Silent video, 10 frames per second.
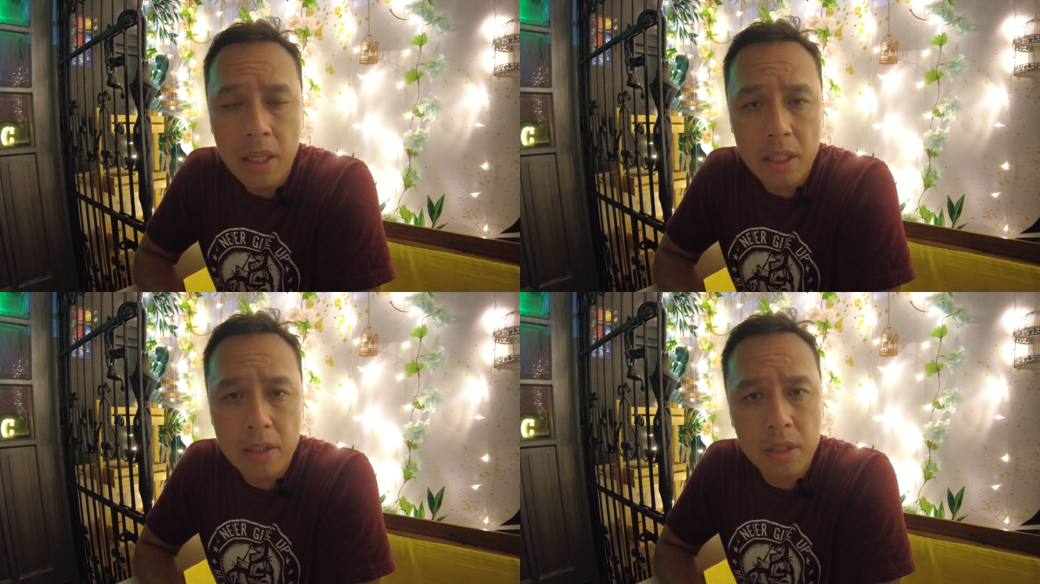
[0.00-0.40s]

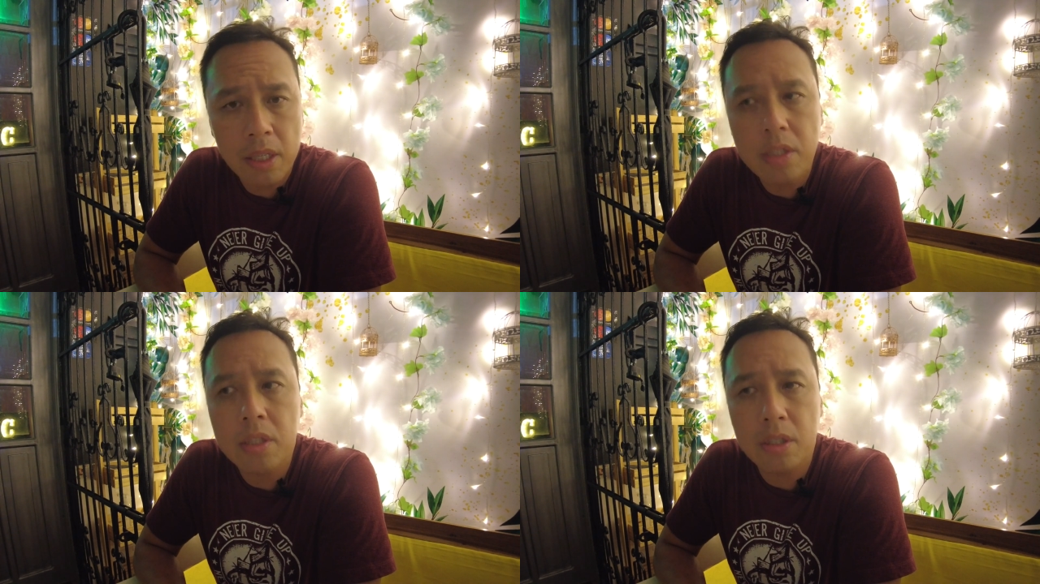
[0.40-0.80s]

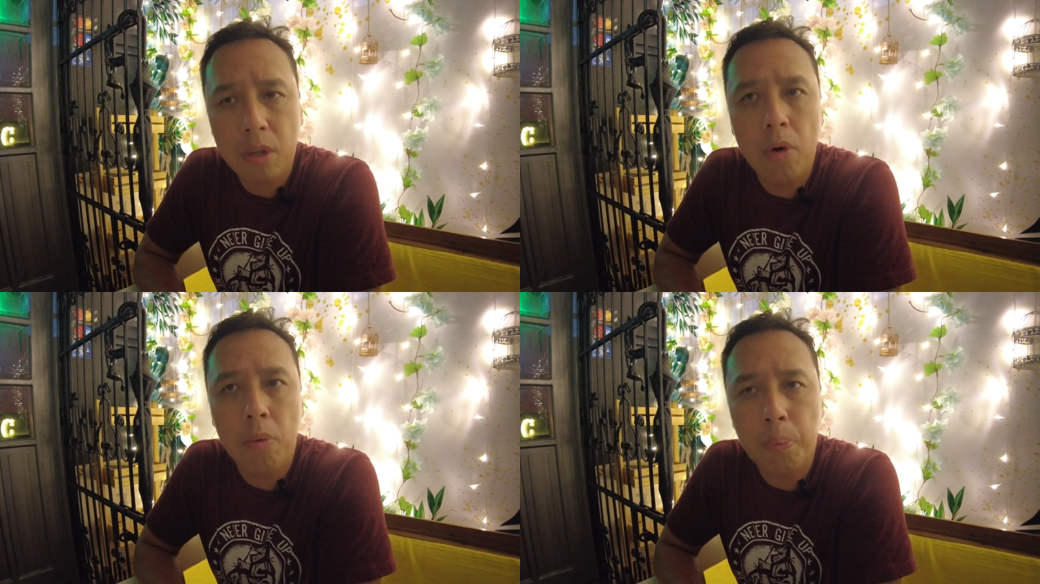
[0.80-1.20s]
It's
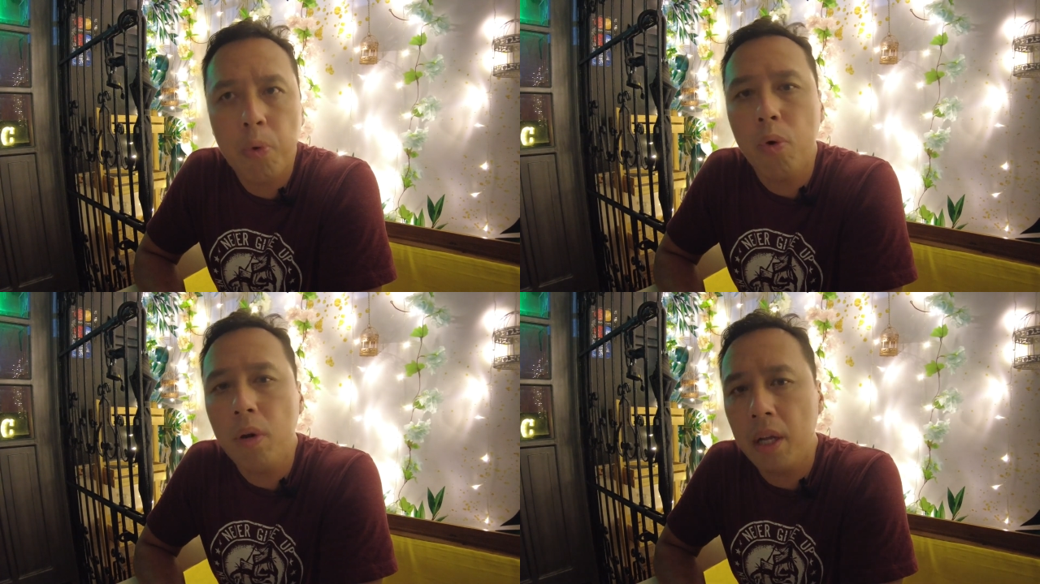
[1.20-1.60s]

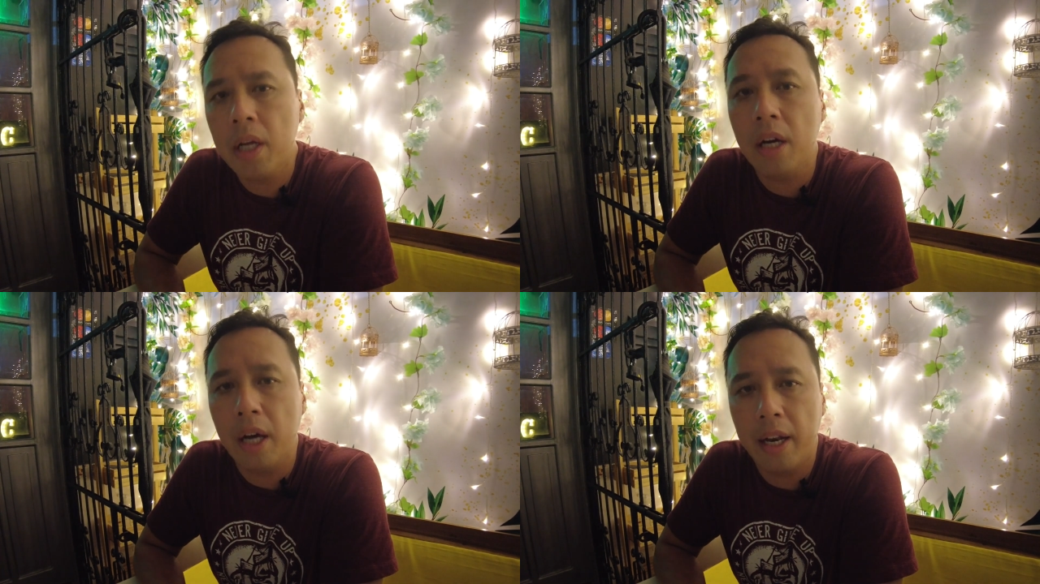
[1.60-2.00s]
pretty
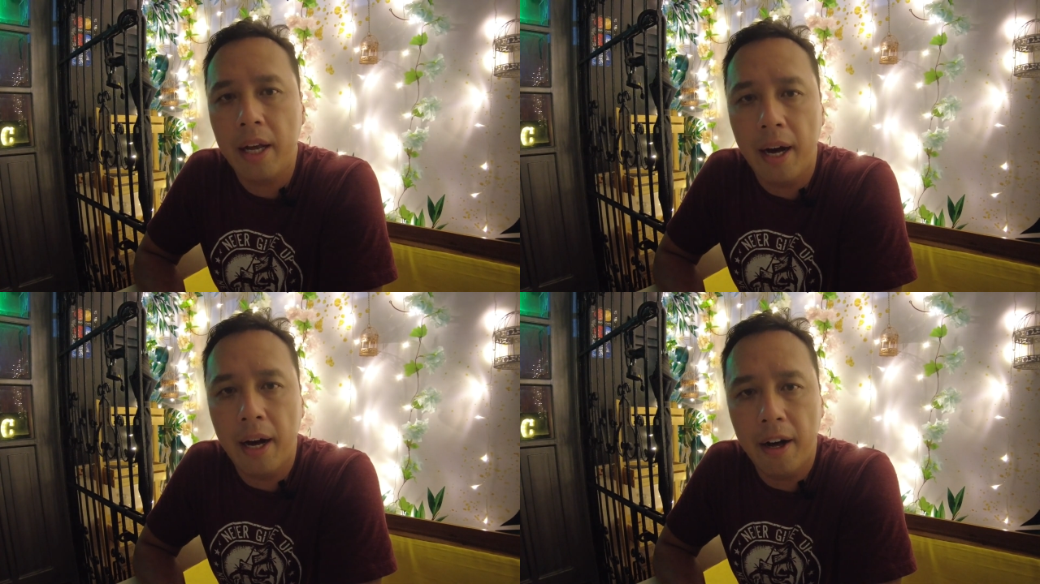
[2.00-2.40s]
good
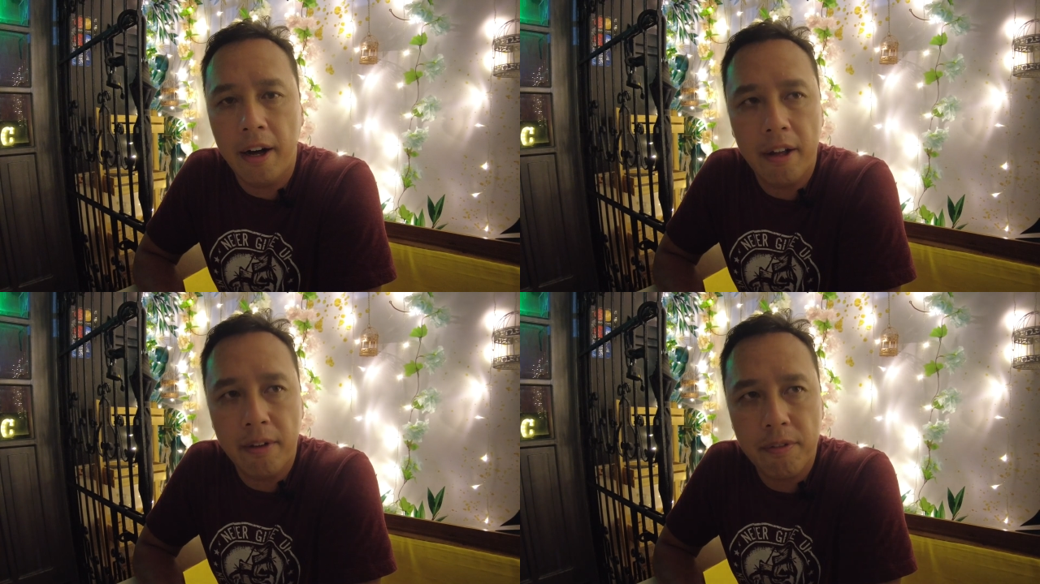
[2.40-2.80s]

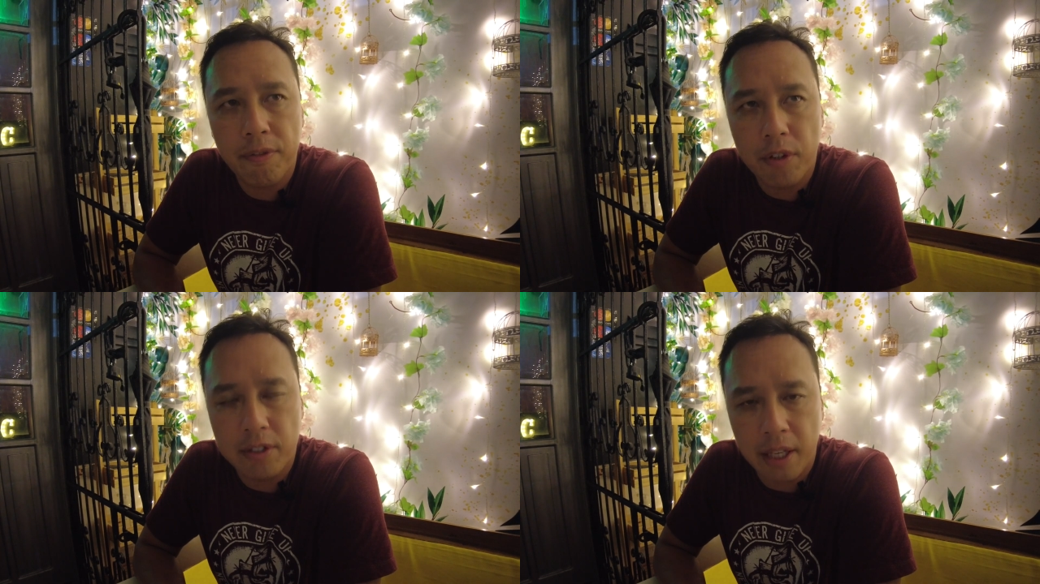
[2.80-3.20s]

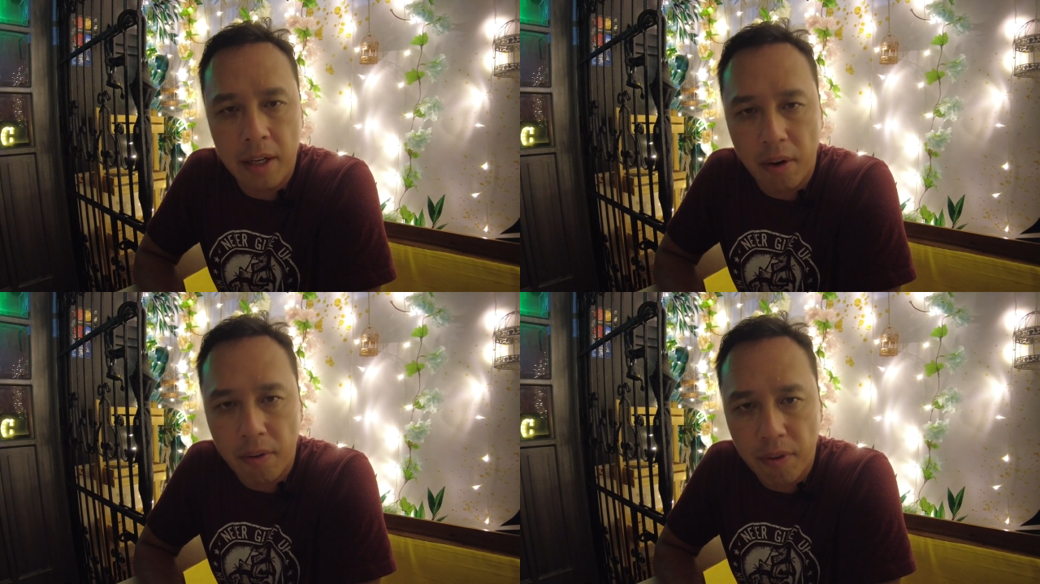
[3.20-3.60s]
for the
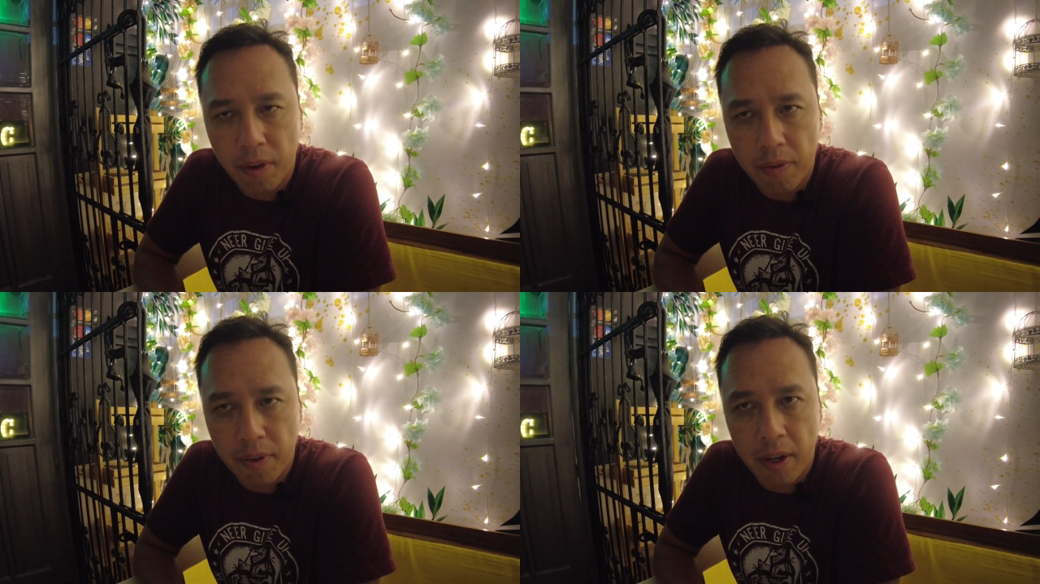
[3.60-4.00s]
standard
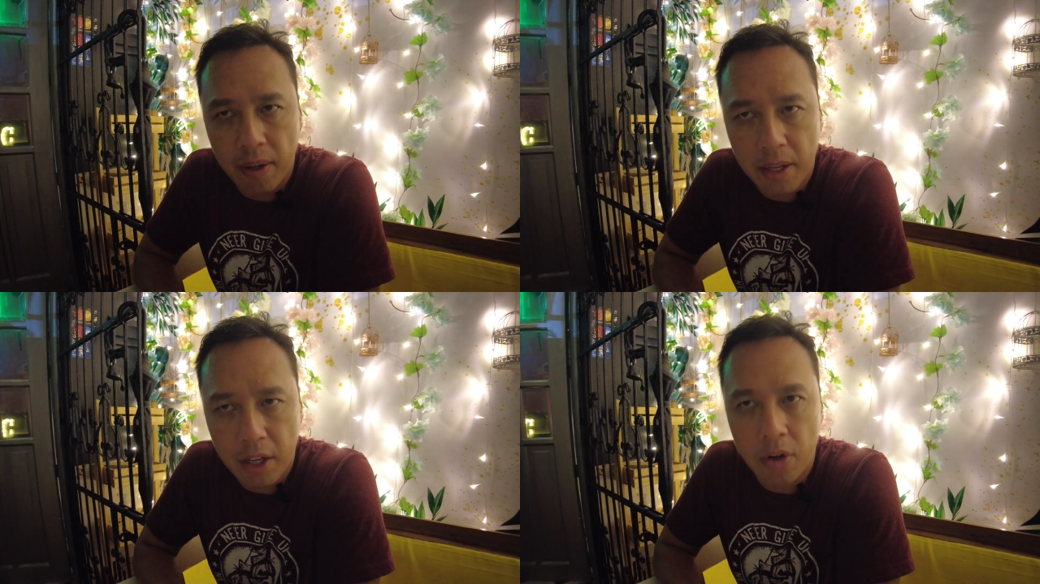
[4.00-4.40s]

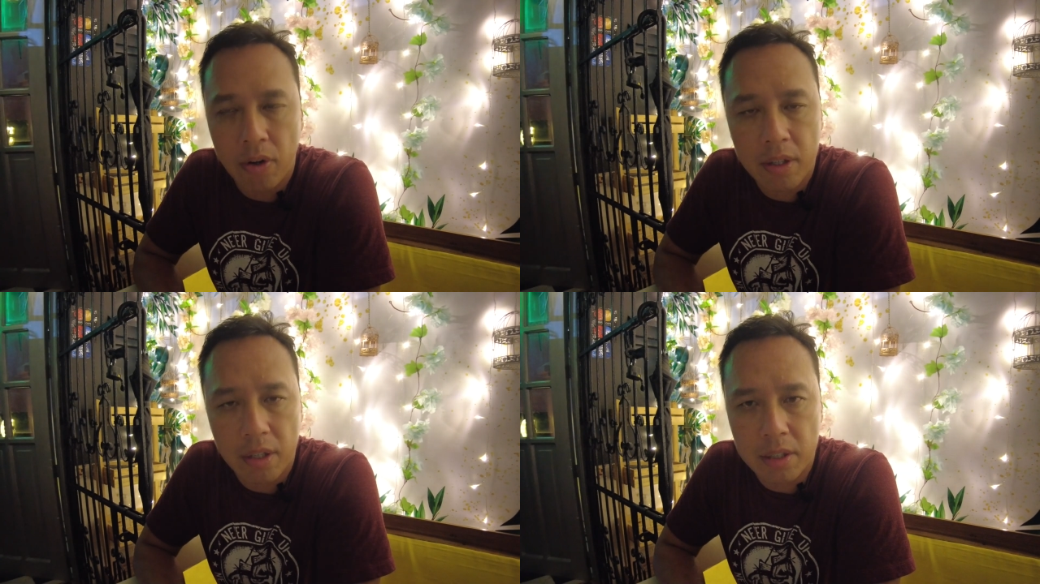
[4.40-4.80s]
of
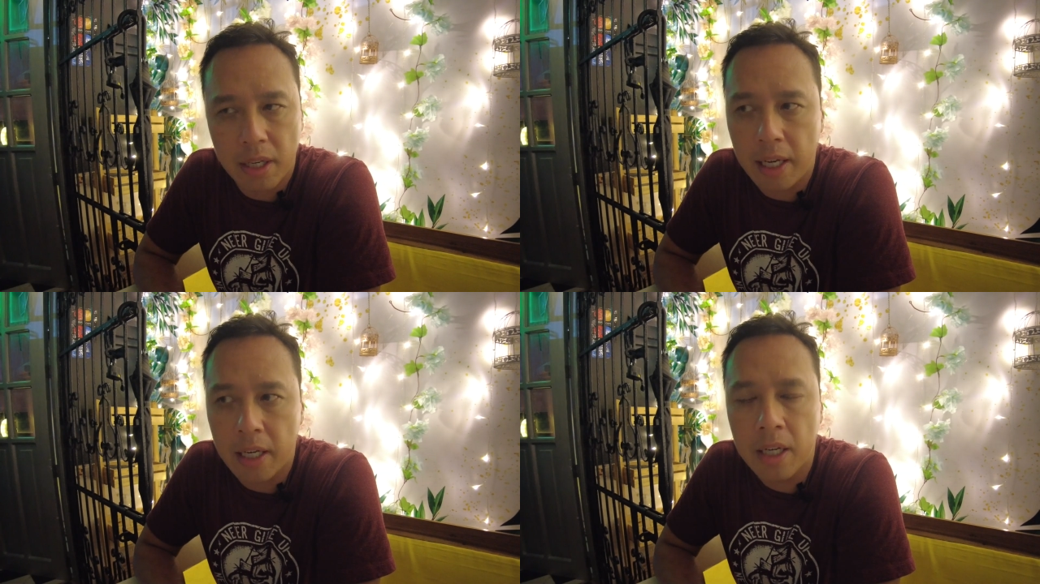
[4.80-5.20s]
here in
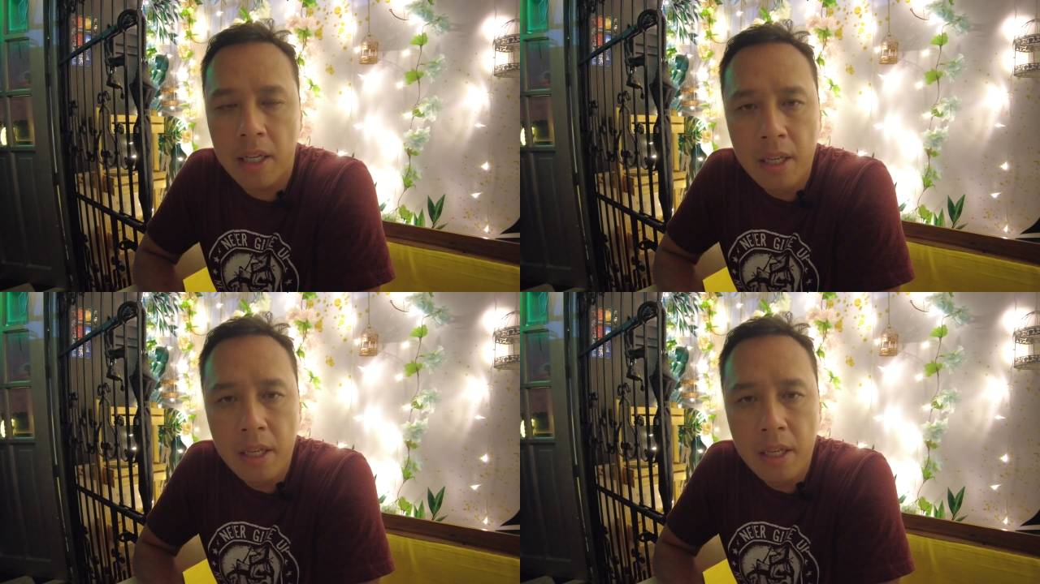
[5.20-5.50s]
Cartagena.